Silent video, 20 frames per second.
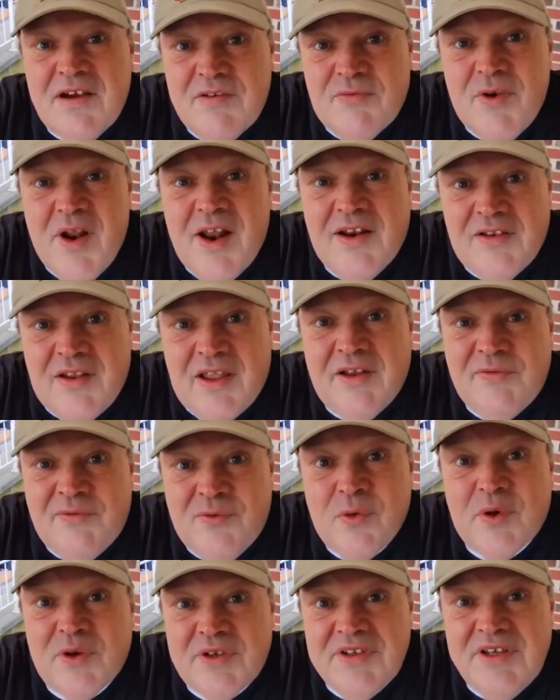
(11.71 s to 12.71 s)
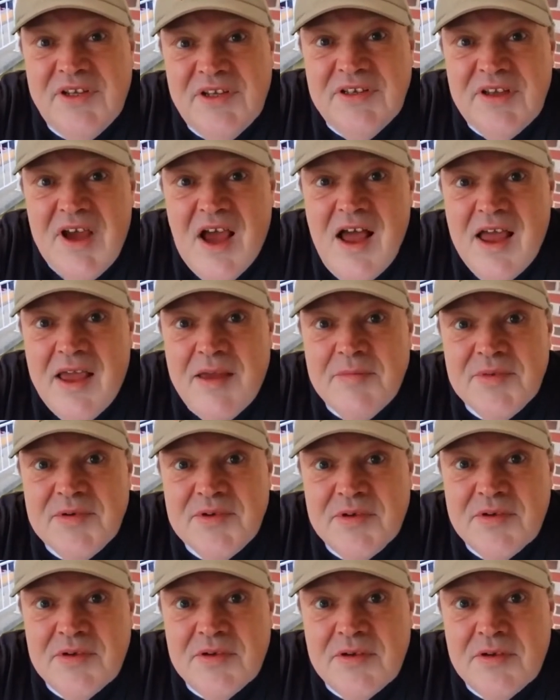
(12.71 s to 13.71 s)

I've read it like 14 times.